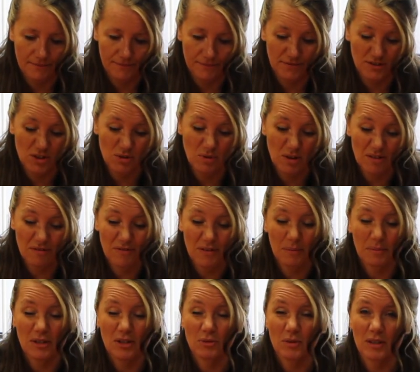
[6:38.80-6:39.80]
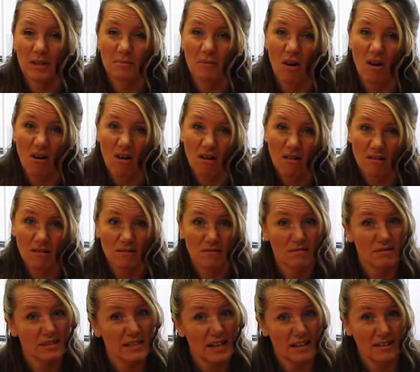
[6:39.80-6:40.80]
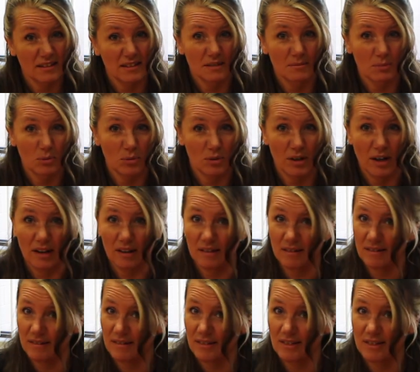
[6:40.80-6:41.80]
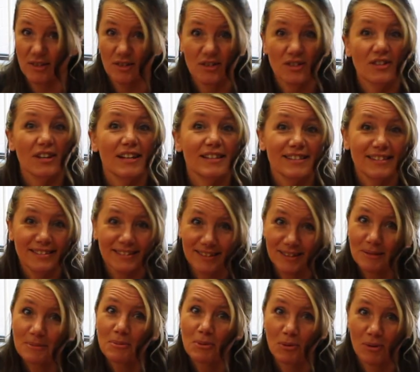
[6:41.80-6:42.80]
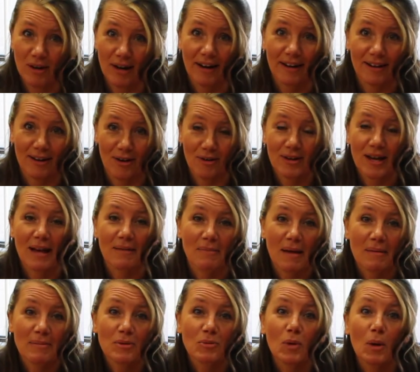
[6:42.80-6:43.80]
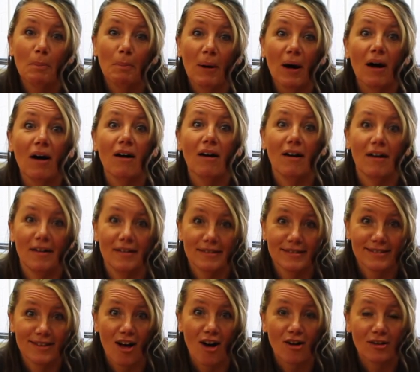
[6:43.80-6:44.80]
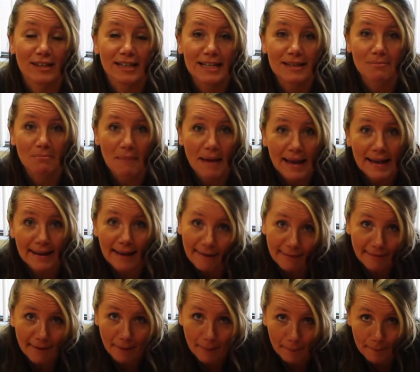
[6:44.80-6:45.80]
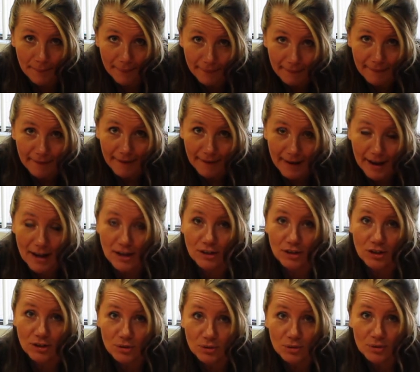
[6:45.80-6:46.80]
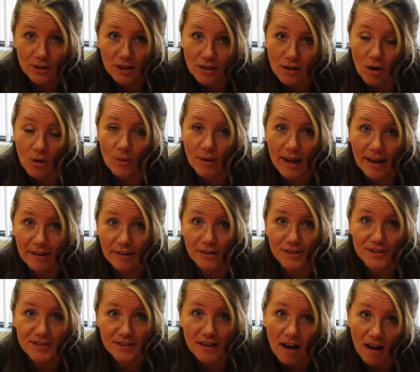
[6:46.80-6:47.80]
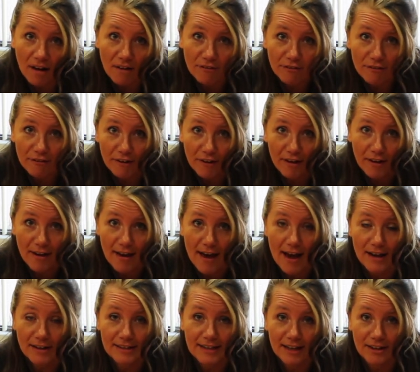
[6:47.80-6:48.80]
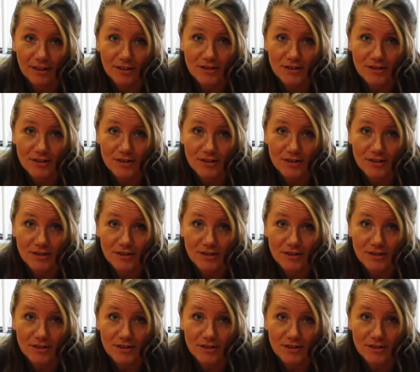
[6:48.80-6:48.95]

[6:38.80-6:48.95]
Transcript: Do you want to film me doing them all? Is that a little boring? It's a little boring. Okay, maybe we'll pause. I'll keep making them, and you can go get your stuff and get